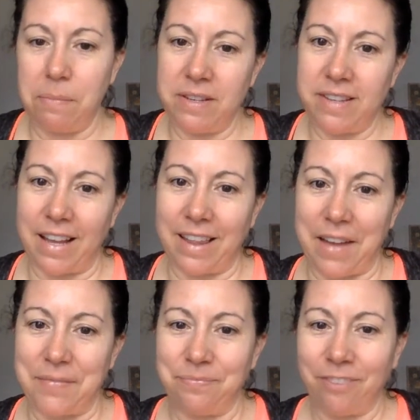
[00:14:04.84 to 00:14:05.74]
be saying
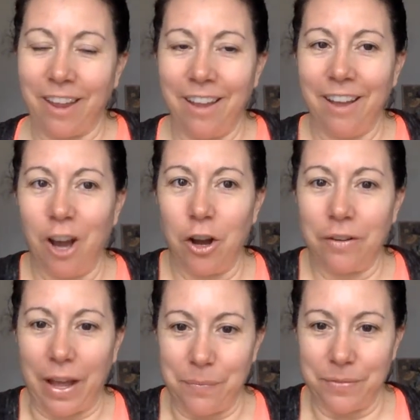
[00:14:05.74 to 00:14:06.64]
that.
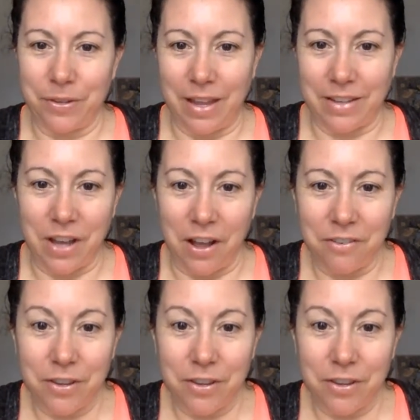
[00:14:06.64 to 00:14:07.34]
Okay, so that's all